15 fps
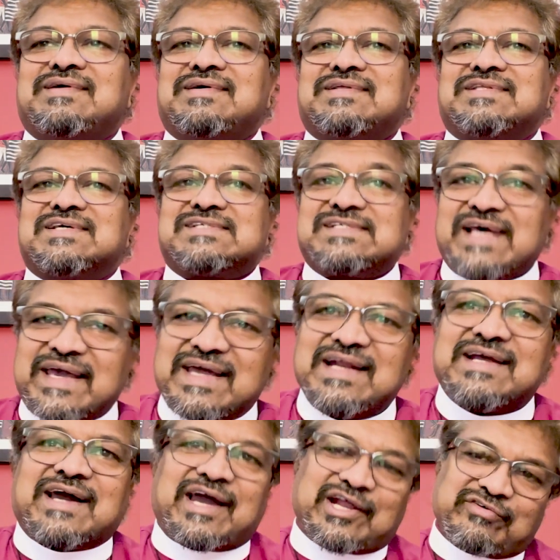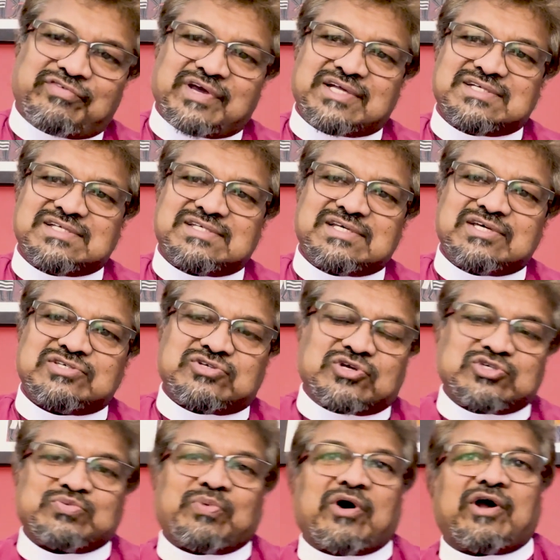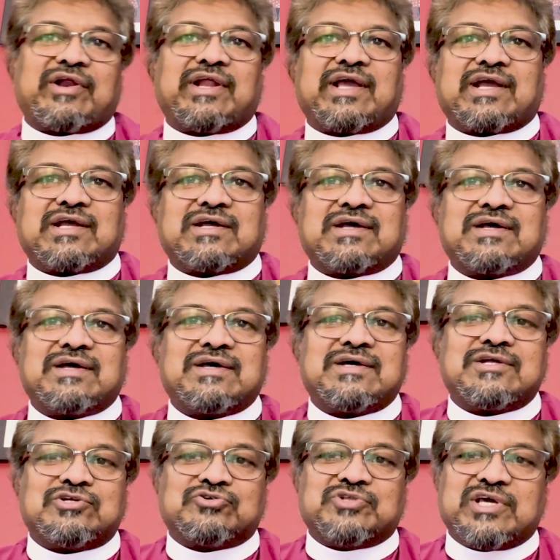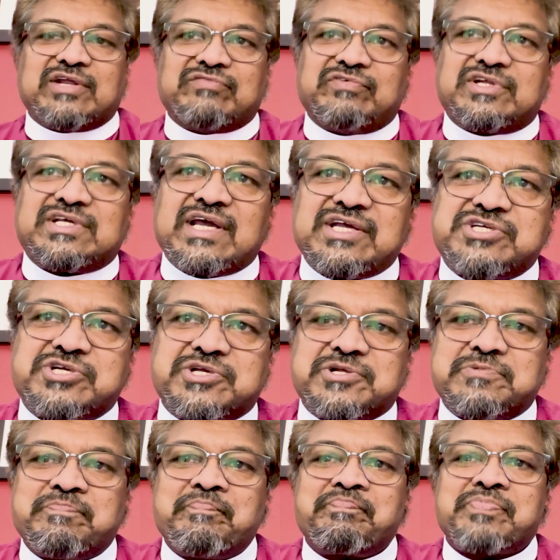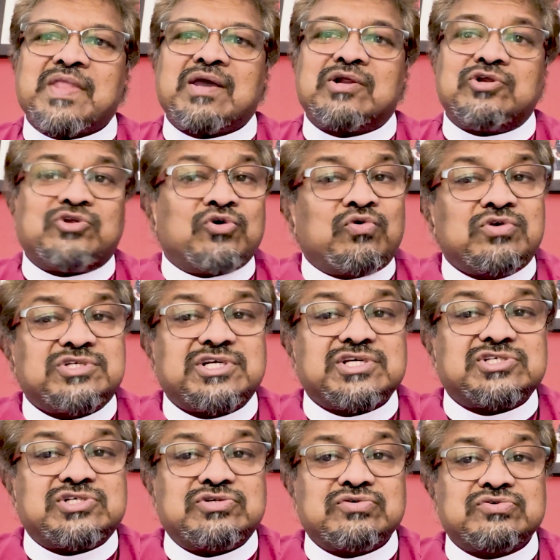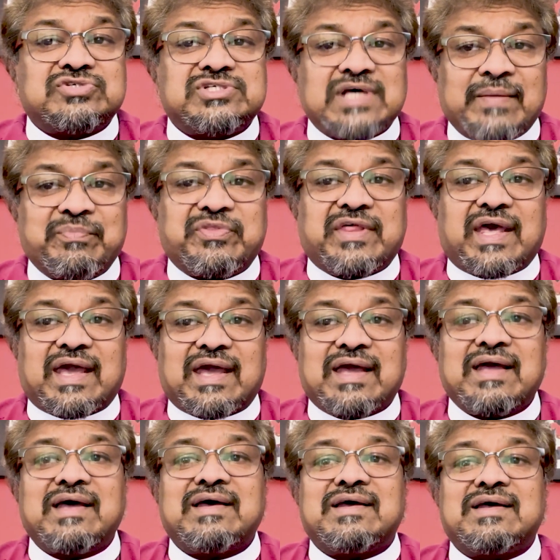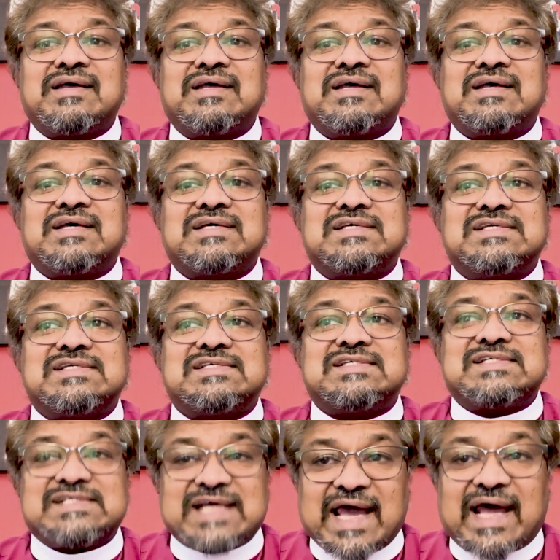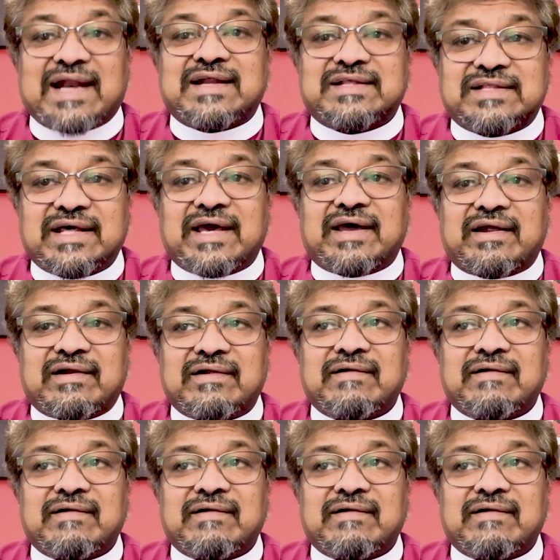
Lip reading: The second kind of agency is responding to the invitation, "Don't just do something, stand there."